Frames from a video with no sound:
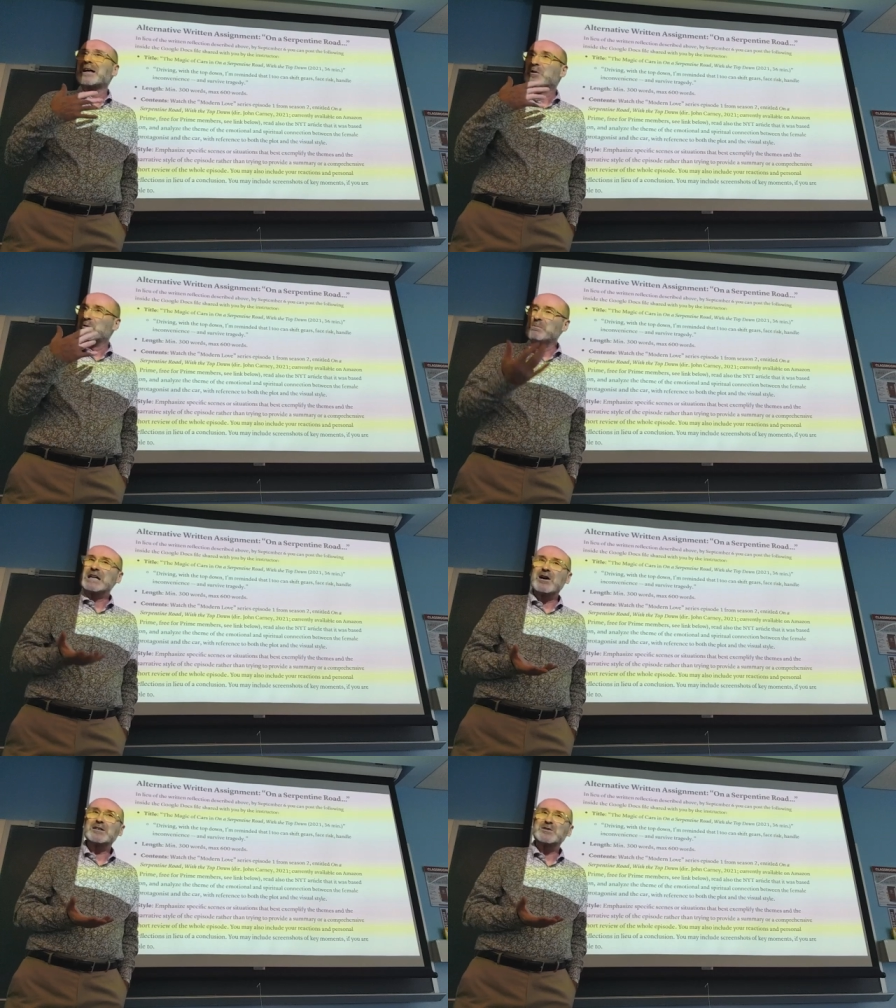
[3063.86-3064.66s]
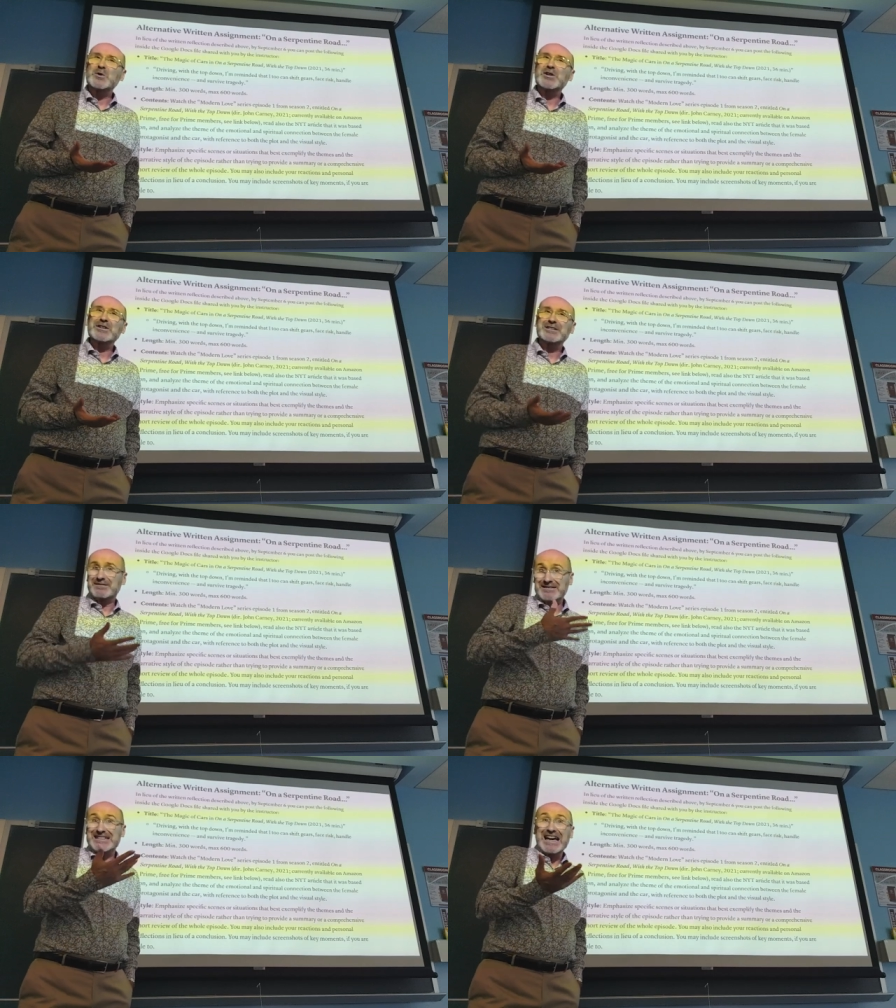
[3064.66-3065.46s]
who belonged to her
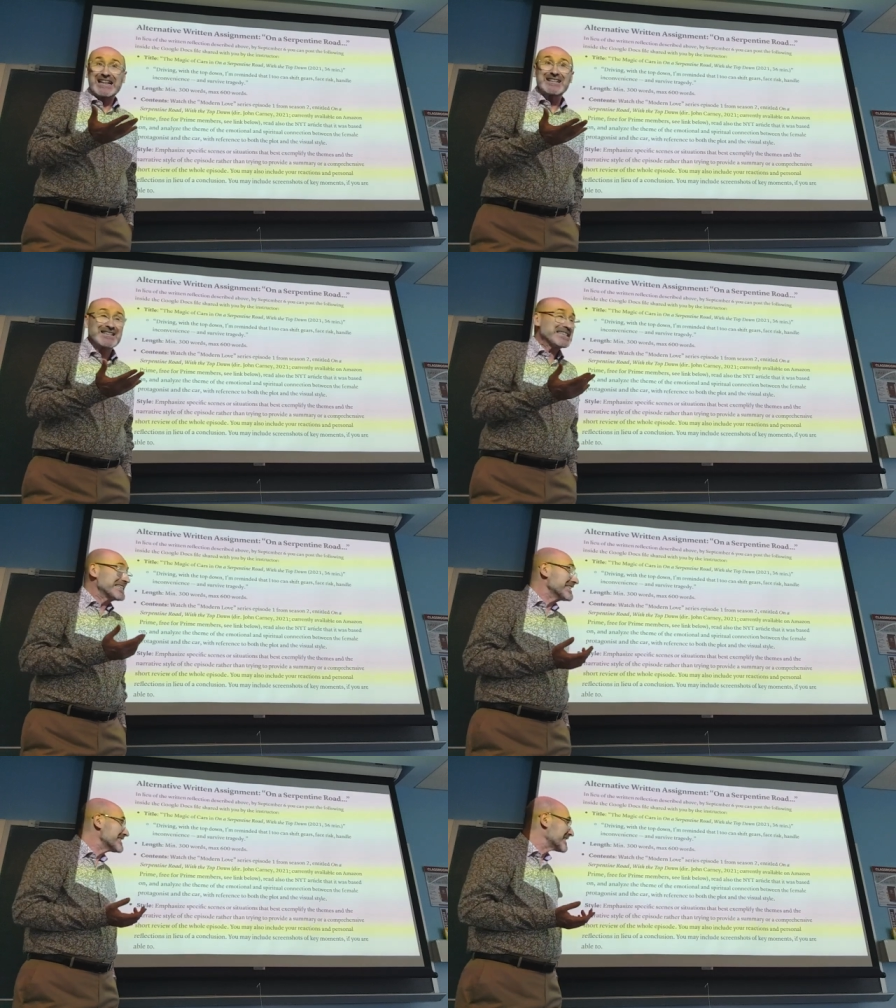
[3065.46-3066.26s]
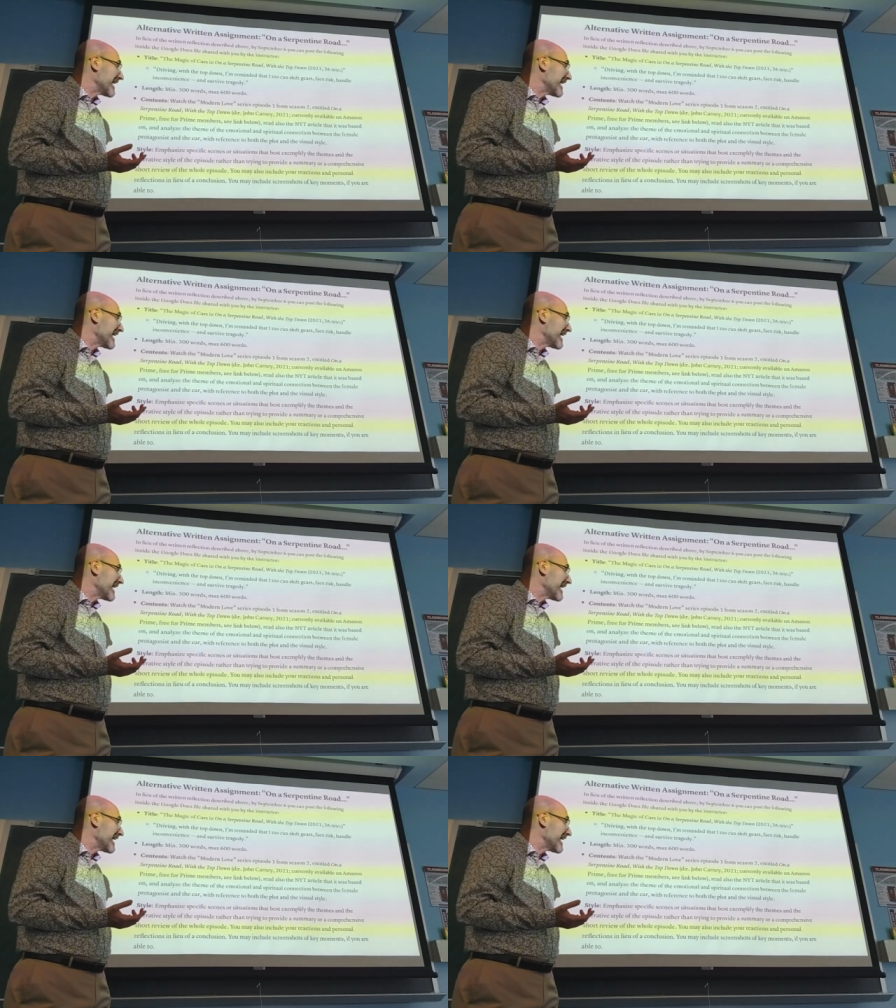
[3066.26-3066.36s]
dead, deceased